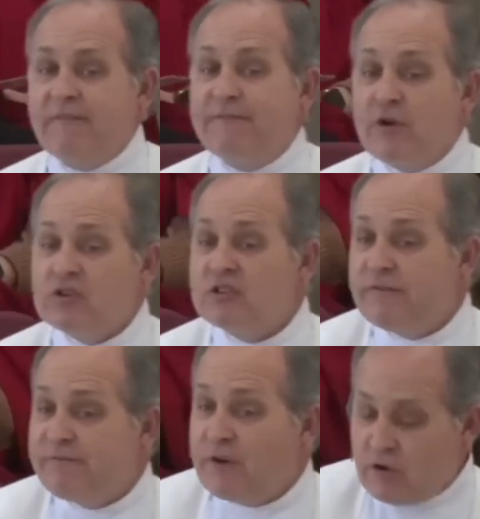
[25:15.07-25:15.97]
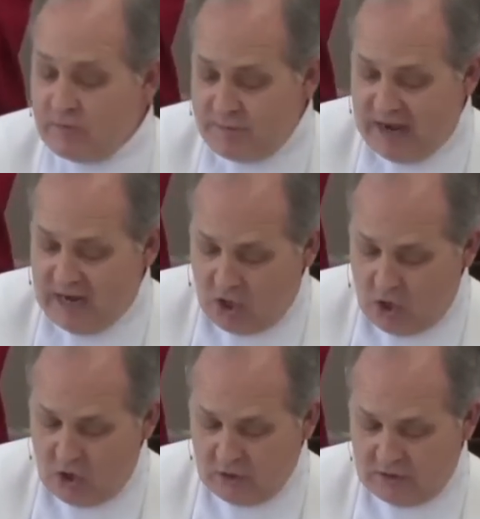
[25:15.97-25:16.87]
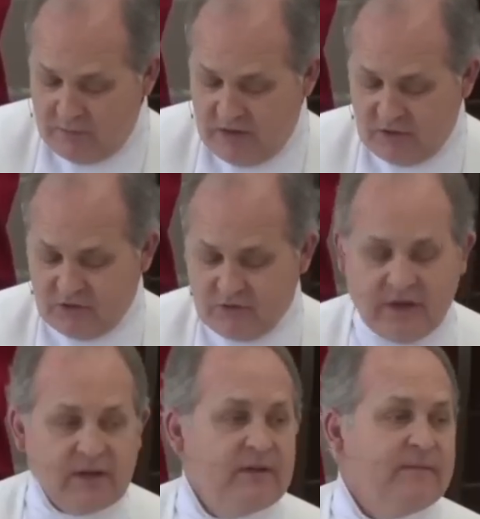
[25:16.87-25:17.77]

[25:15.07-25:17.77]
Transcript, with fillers: first affirmed my call to ministry.